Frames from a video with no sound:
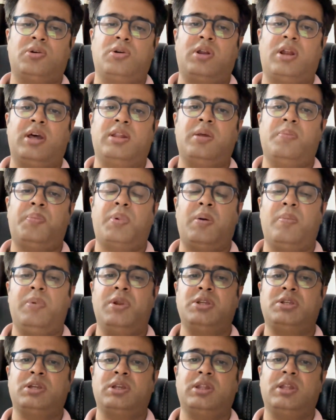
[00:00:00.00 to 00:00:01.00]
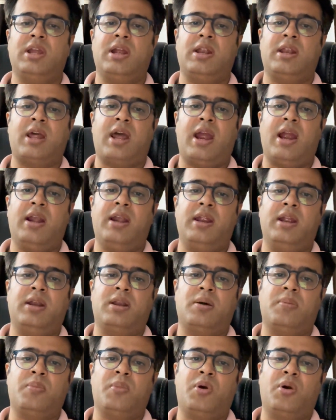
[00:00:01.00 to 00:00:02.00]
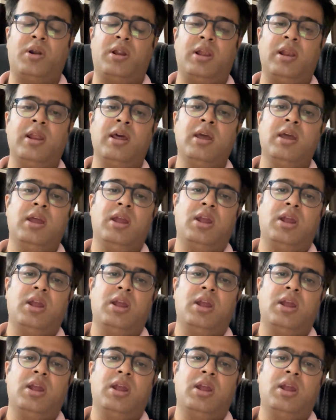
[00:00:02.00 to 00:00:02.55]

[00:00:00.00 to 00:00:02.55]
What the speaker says: or rather publishing the entire data model